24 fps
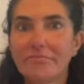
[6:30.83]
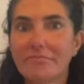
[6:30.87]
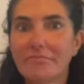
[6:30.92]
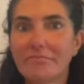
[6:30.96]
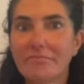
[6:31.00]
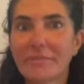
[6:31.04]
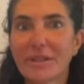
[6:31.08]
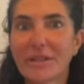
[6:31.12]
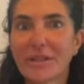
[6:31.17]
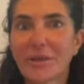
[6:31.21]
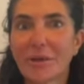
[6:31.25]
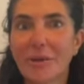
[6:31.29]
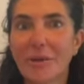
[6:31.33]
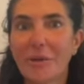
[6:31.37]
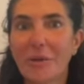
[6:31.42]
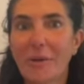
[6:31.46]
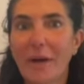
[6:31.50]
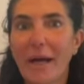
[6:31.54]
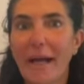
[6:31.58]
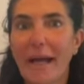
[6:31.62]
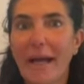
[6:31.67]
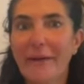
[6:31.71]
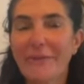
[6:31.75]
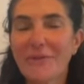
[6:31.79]
So
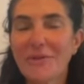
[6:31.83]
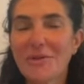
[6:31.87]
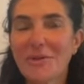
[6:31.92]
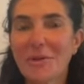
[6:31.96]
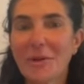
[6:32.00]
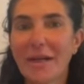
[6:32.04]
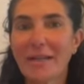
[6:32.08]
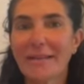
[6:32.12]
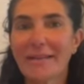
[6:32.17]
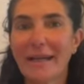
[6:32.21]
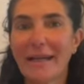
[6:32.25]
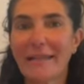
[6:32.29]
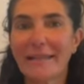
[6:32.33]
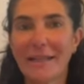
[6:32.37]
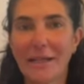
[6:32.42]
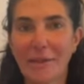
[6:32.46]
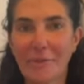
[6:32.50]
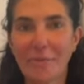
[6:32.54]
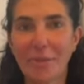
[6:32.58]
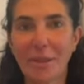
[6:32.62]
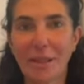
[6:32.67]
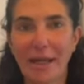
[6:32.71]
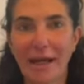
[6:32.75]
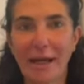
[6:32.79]
I haven't tried that
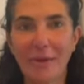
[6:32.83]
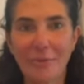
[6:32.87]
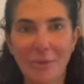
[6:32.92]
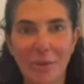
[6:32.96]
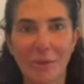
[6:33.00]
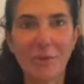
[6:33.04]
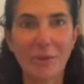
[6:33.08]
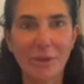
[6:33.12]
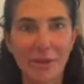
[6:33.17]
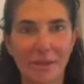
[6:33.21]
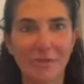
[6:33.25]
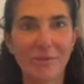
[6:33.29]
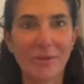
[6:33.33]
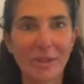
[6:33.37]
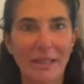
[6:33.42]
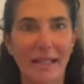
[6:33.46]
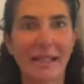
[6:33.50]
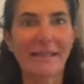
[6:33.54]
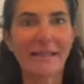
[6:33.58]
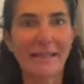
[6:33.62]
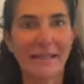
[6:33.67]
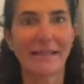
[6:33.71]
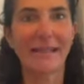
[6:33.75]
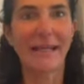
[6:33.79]
yet, but we'll
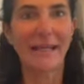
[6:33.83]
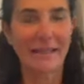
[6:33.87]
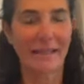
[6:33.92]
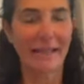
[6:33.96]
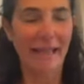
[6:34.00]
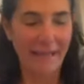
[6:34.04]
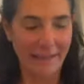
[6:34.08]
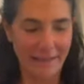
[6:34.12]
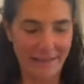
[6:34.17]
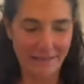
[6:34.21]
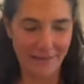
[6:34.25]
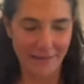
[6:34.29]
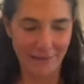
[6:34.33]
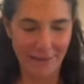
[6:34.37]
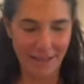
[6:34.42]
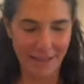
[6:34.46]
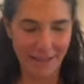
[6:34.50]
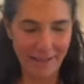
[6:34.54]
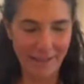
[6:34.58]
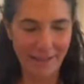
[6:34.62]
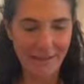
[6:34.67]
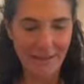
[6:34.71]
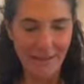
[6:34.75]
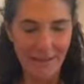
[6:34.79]
get to that next,
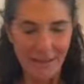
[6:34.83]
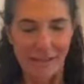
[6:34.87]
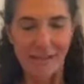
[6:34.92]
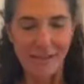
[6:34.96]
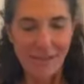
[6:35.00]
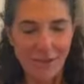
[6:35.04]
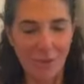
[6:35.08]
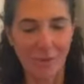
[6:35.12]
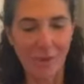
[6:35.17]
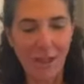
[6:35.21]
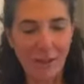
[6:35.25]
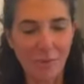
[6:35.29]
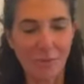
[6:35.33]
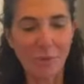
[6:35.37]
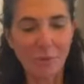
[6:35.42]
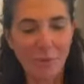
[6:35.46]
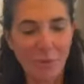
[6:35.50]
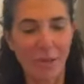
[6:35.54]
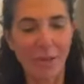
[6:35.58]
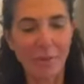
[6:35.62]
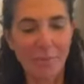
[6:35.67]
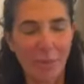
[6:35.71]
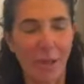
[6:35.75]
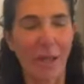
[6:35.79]
okay? So I will
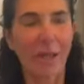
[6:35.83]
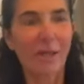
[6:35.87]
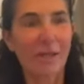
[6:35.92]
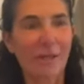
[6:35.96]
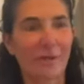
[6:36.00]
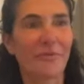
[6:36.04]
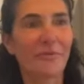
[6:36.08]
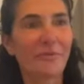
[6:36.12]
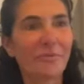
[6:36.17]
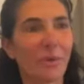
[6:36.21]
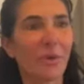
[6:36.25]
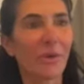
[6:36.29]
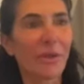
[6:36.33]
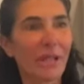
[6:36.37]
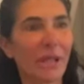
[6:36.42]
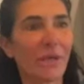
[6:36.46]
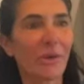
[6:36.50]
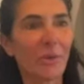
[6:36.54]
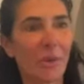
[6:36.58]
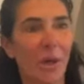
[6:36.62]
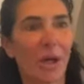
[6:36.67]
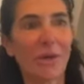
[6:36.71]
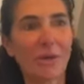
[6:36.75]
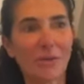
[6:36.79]
put a pot of
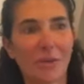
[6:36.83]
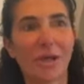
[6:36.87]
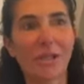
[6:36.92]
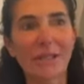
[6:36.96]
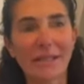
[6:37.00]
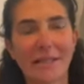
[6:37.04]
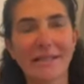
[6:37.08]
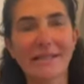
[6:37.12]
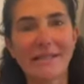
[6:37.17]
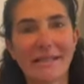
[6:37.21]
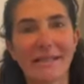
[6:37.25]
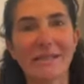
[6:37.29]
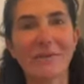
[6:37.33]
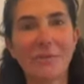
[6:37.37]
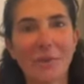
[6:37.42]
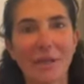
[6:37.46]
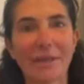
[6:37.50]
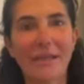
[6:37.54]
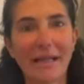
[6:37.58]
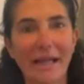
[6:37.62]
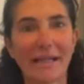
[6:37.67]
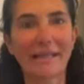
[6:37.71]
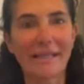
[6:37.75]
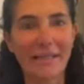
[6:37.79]
boiling water on and see what
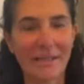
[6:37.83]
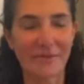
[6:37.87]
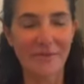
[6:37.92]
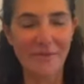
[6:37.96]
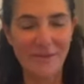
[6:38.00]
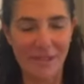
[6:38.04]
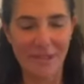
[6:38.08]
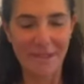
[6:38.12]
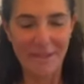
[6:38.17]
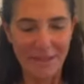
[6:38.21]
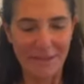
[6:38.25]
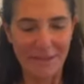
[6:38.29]
that gives.